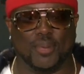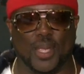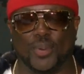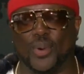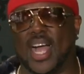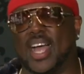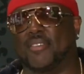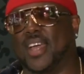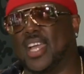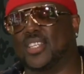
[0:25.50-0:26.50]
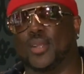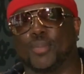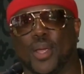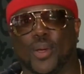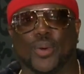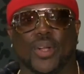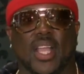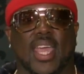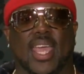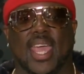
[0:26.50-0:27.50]
people high fashion apparel
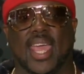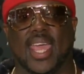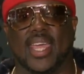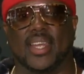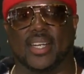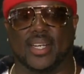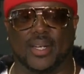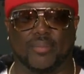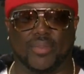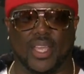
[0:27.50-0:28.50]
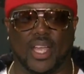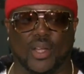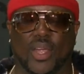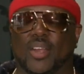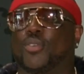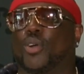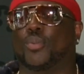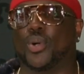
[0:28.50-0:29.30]
at um, a great affordable